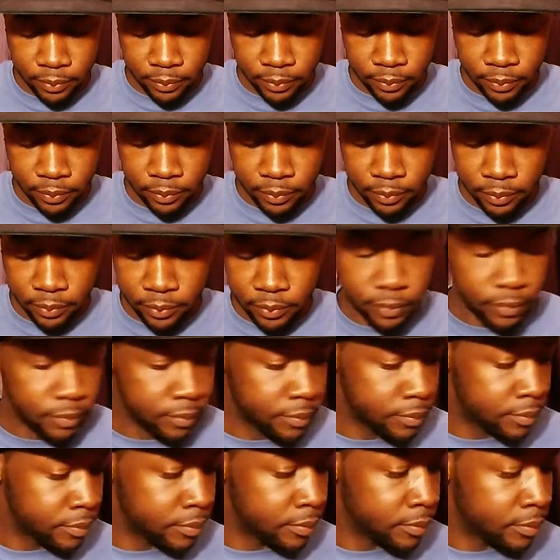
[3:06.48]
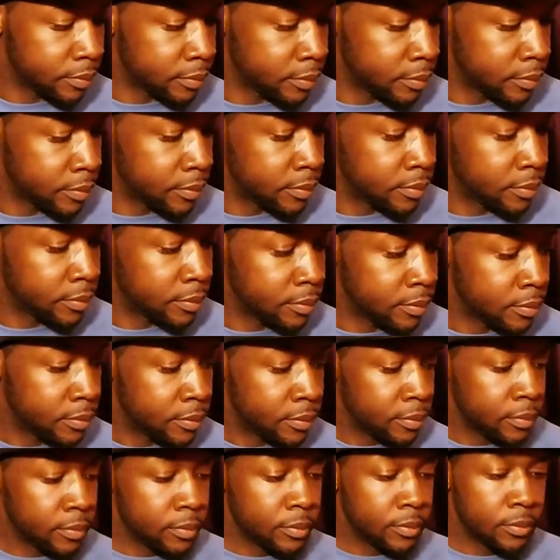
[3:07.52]

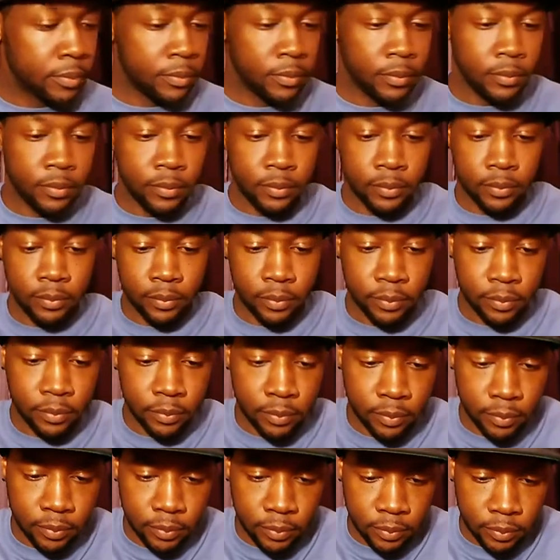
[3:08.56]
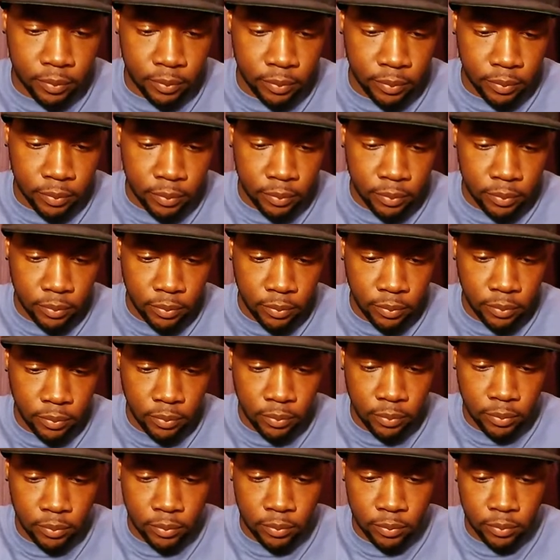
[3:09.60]

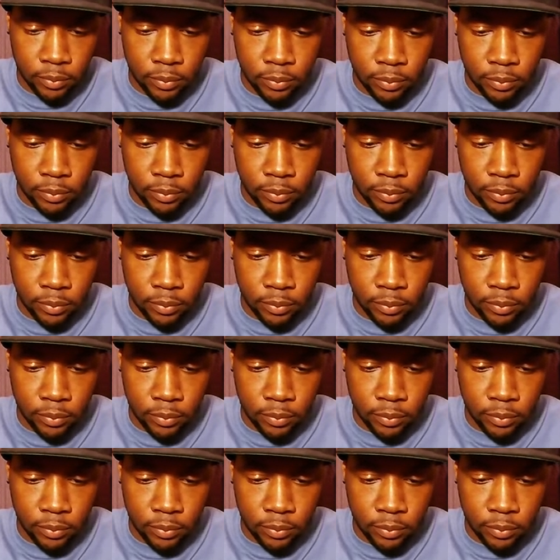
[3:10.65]
Nobody speaks.